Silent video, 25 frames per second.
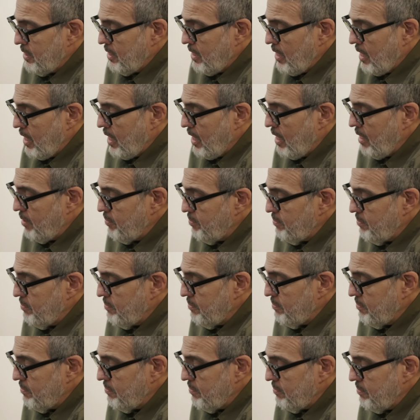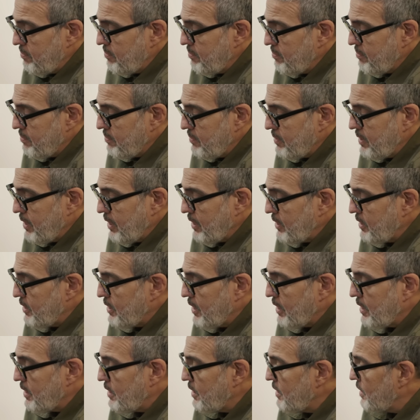
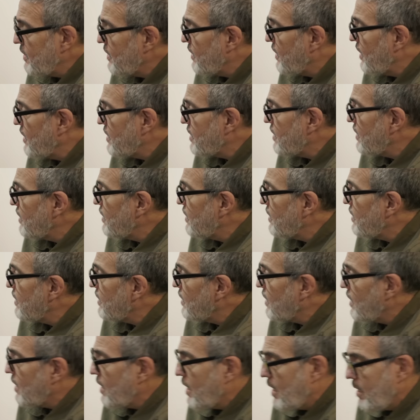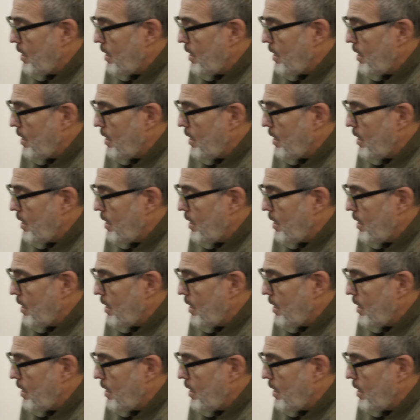Because that's another layer,